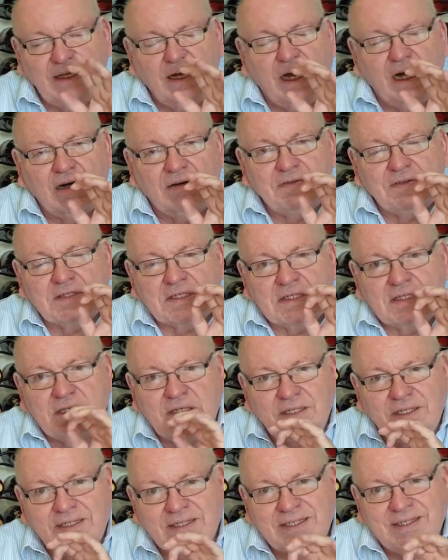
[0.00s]
harvested
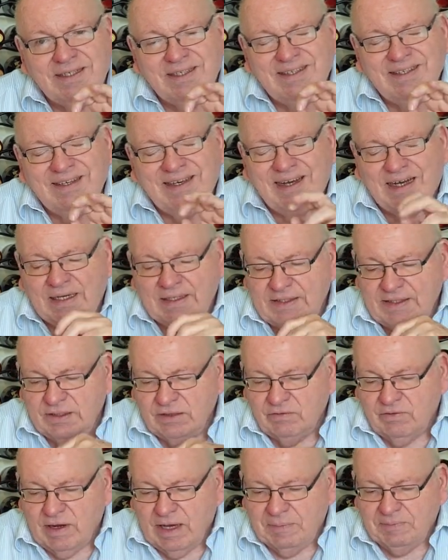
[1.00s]
at ideal
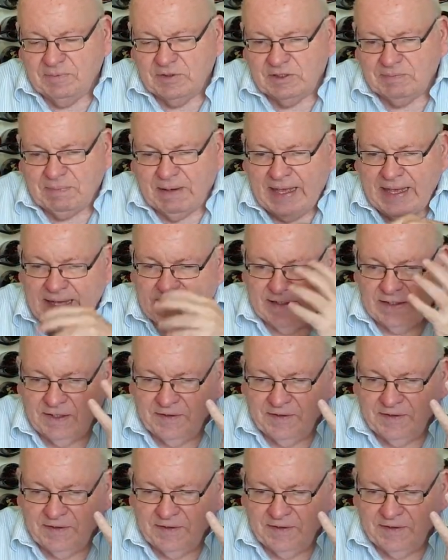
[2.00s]
ripeness by hand,